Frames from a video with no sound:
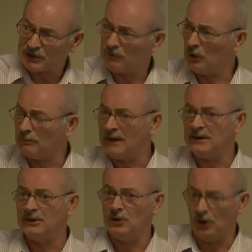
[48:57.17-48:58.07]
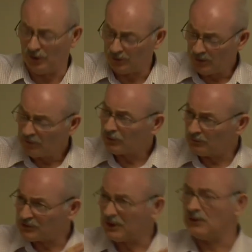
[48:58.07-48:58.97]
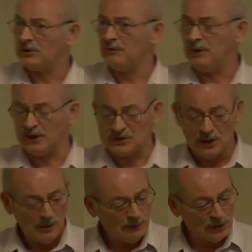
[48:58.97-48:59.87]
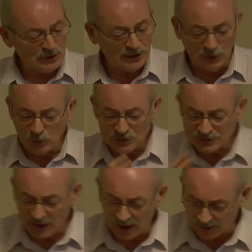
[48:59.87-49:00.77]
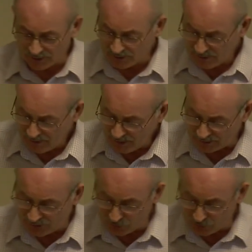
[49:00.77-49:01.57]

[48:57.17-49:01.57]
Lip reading: of Almighty God from start to finish, because he knows the heart and he